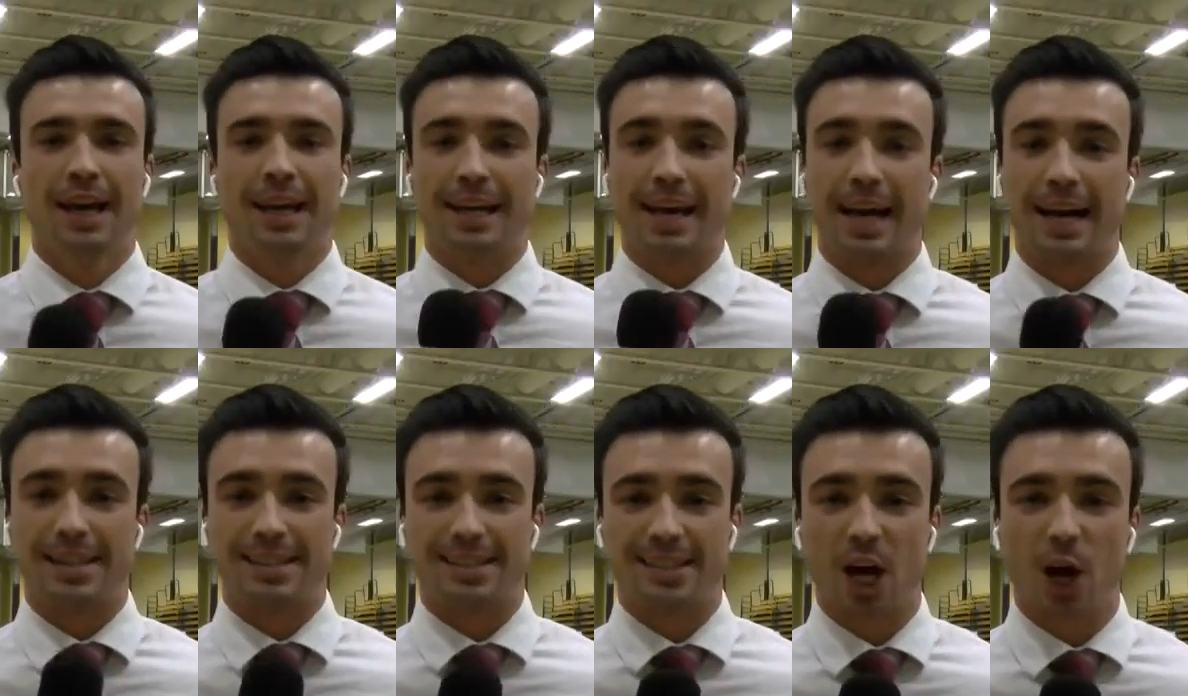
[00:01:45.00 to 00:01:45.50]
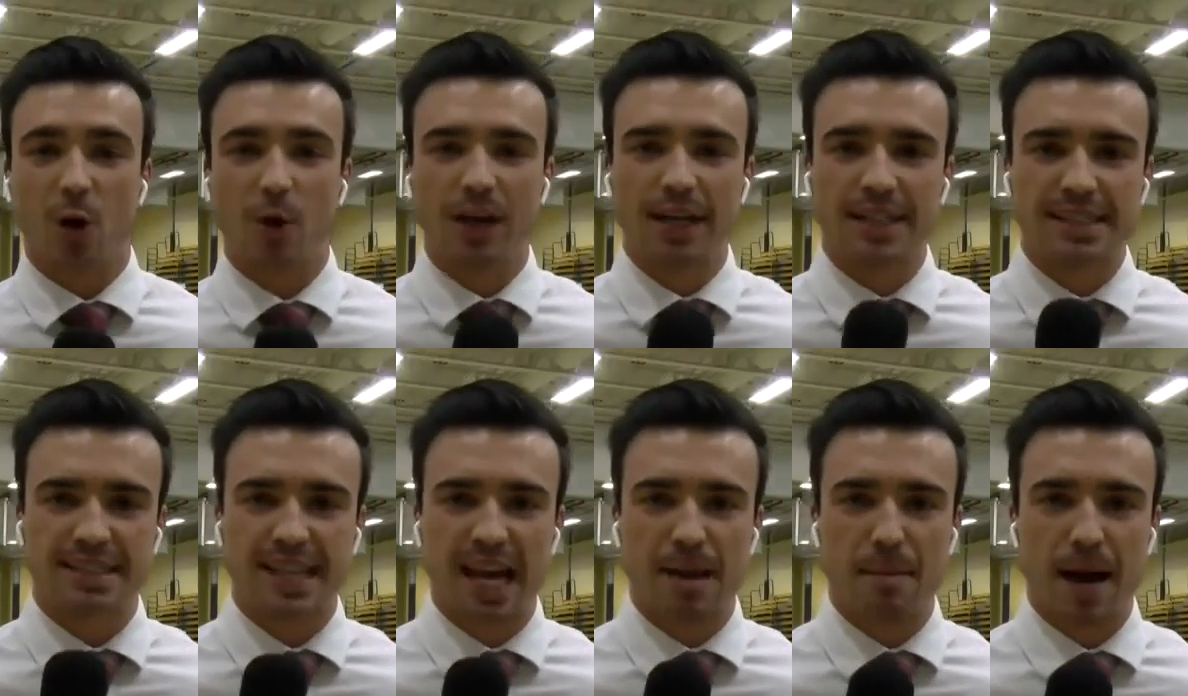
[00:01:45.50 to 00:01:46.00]
yeah, Zoe
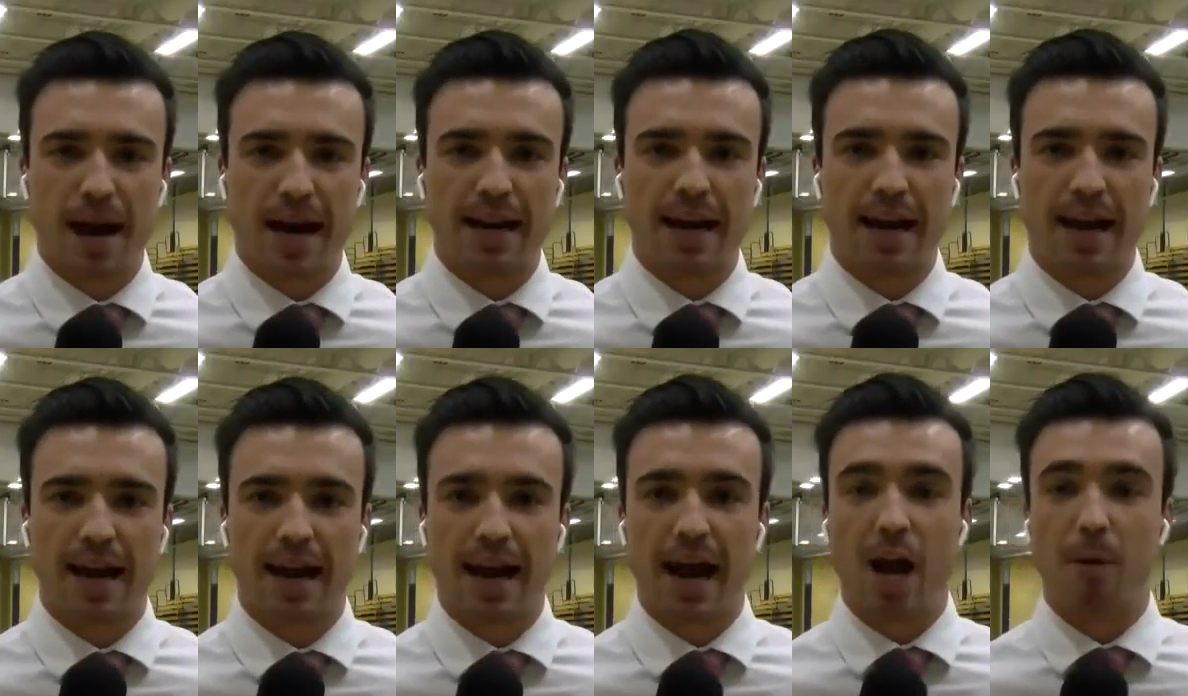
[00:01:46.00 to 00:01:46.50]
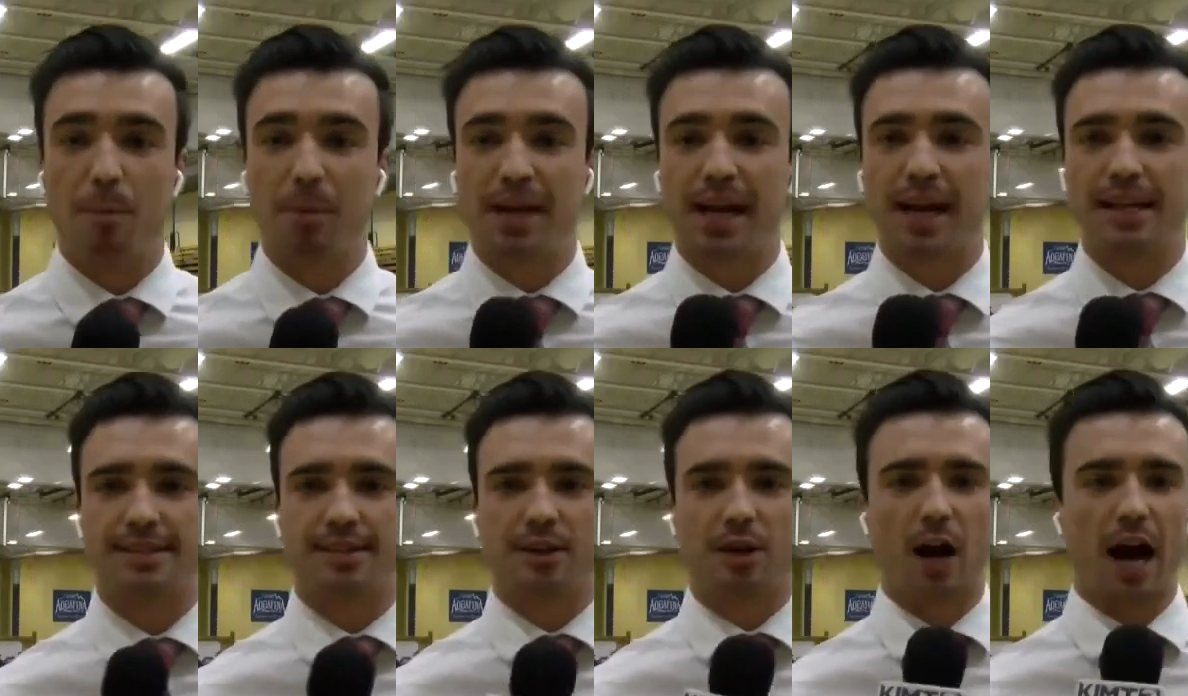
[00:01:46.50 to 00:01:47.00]
and Sam had a head out
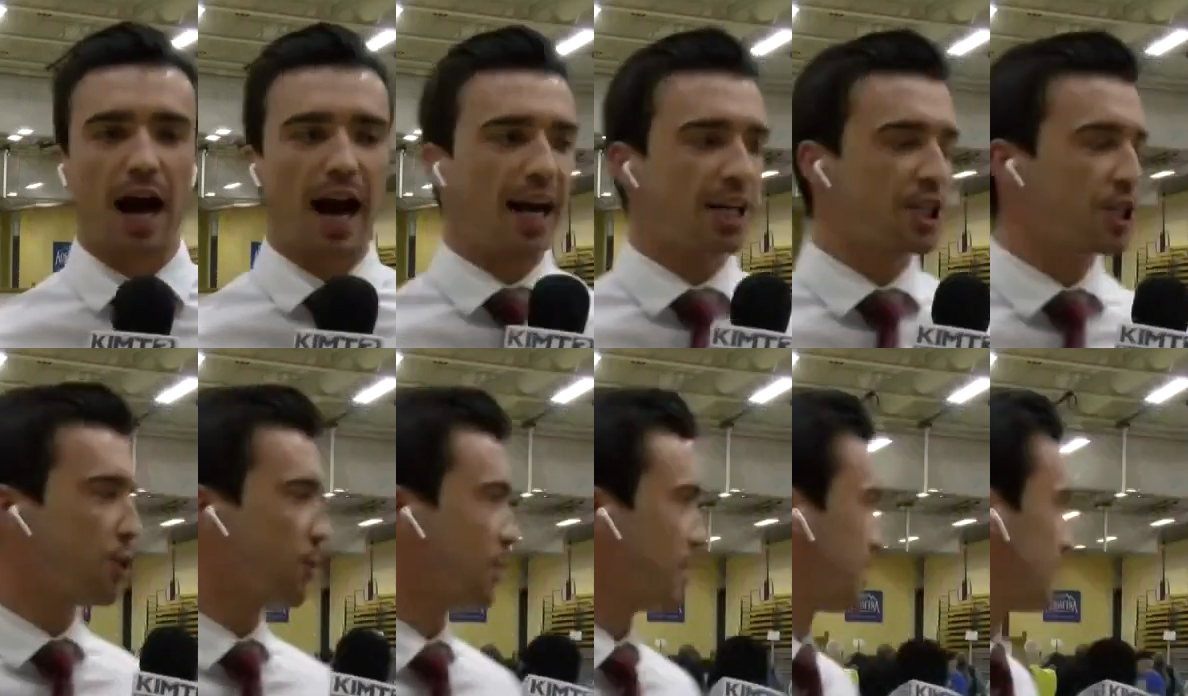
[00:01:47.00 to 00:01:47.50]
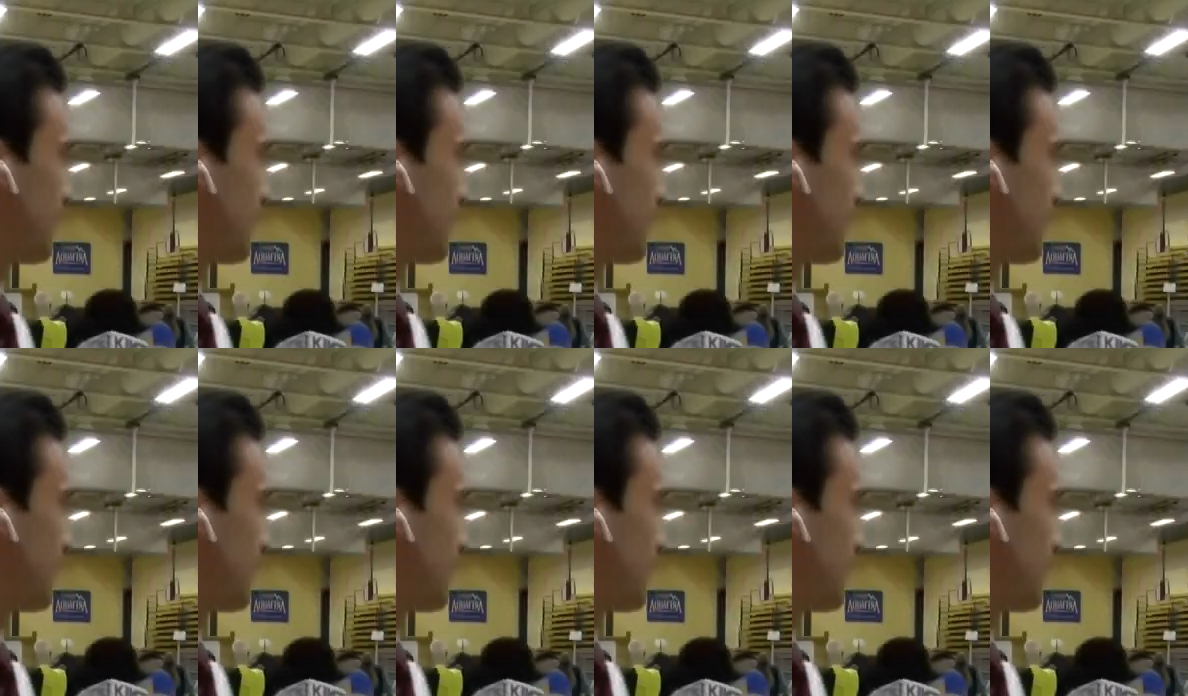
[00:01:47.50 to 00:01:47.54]
because they're actually